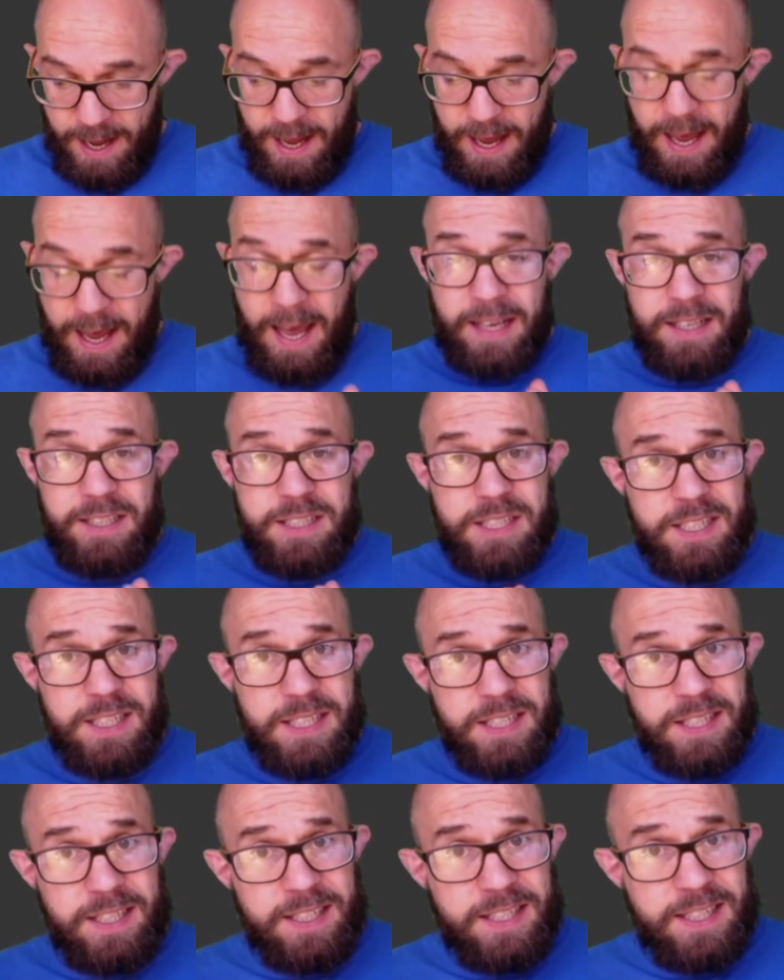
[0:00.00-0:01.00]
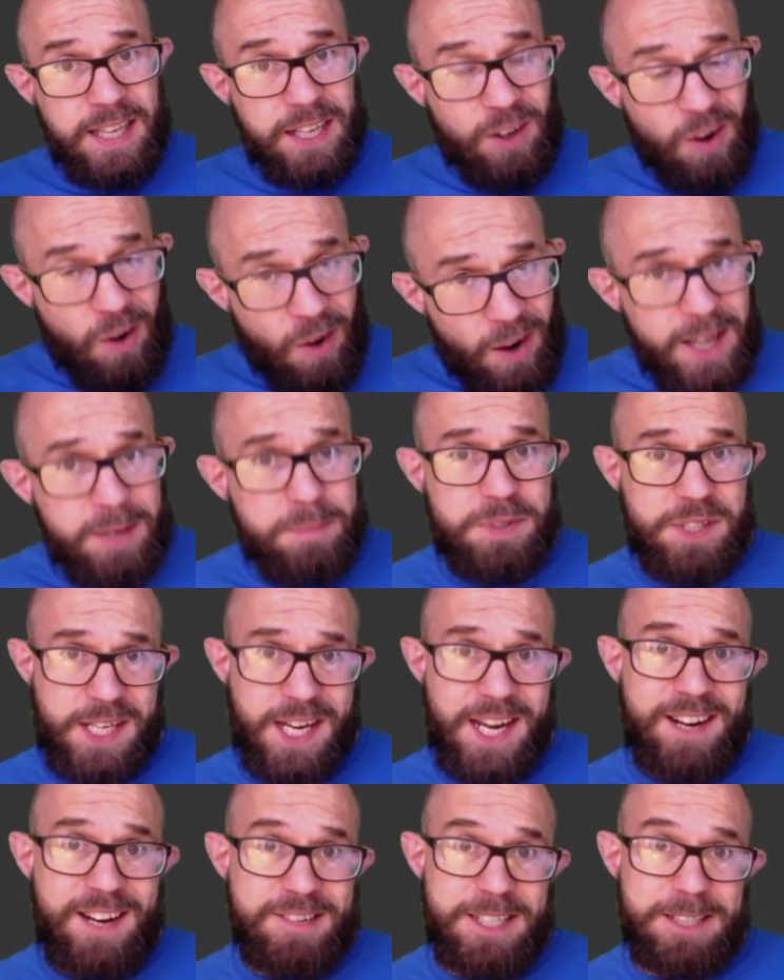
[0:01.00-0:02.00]
and yet I am
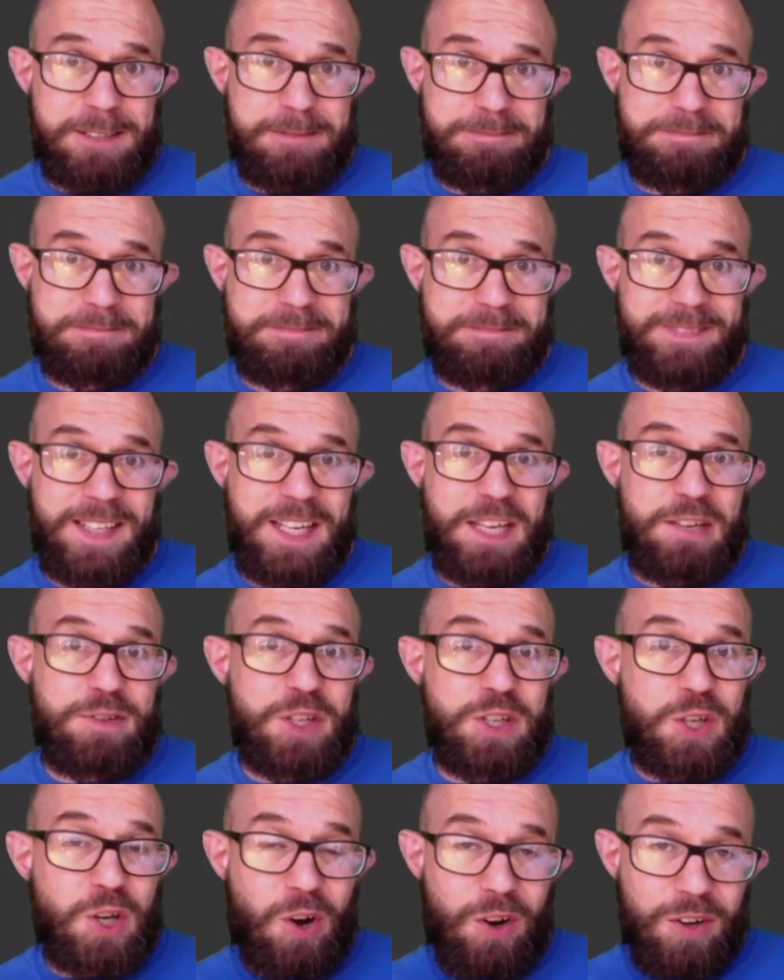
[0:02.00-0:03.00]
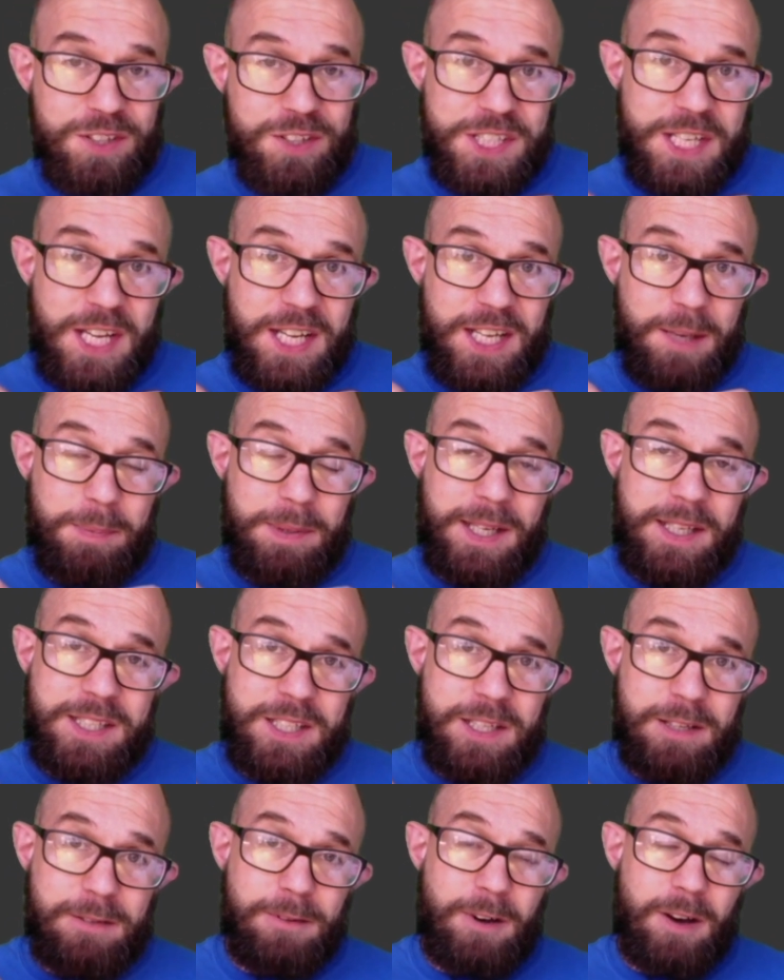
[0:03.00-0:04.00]
scarier. If you can't stand up
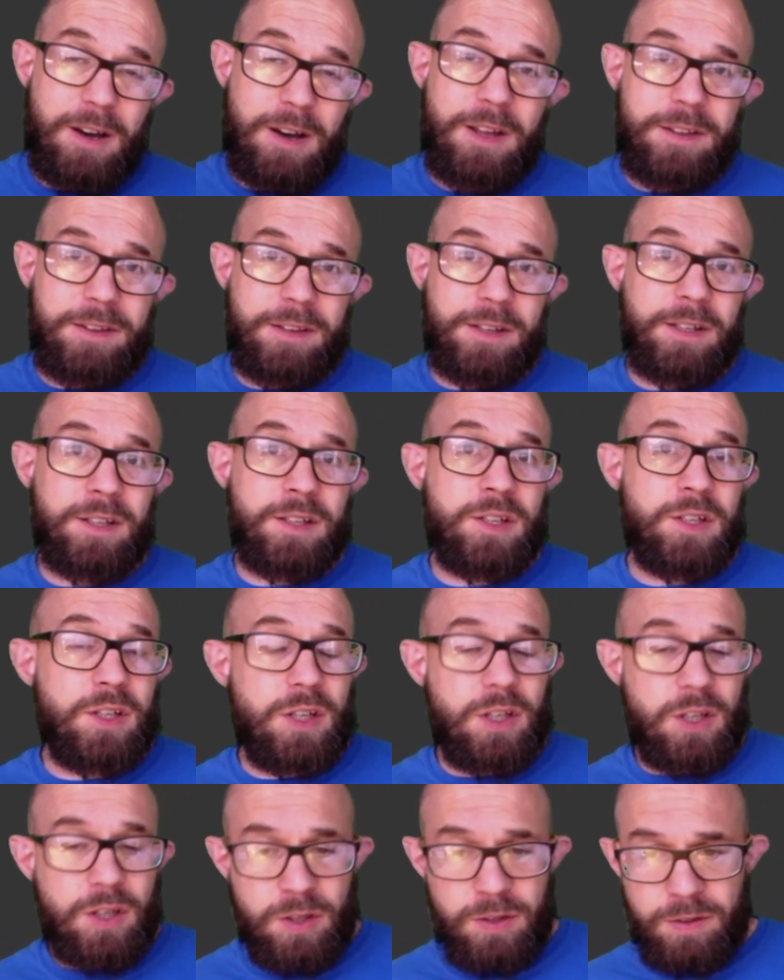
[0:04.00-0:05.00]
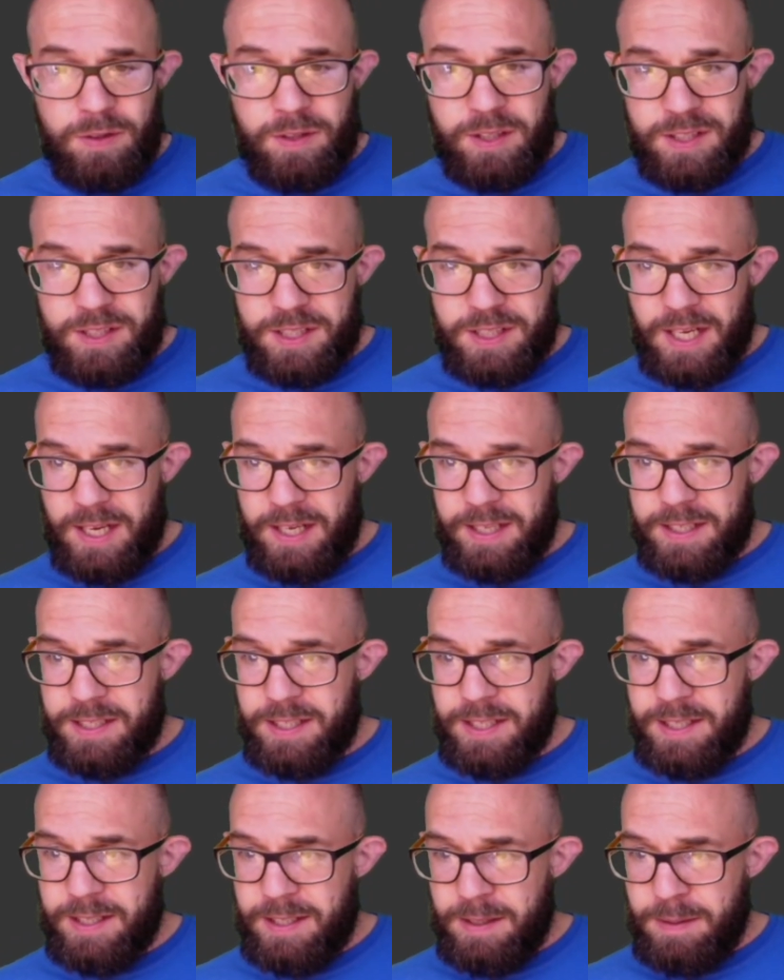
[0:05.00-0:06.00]
against Leviathan, who can stand
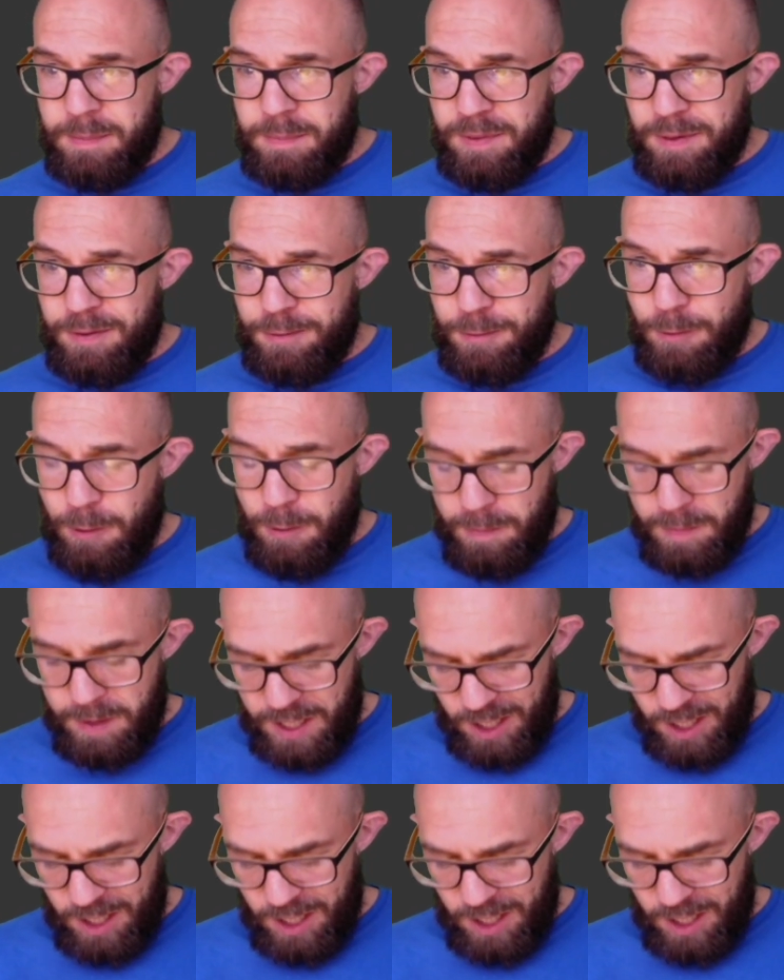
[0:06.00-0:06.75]
before me?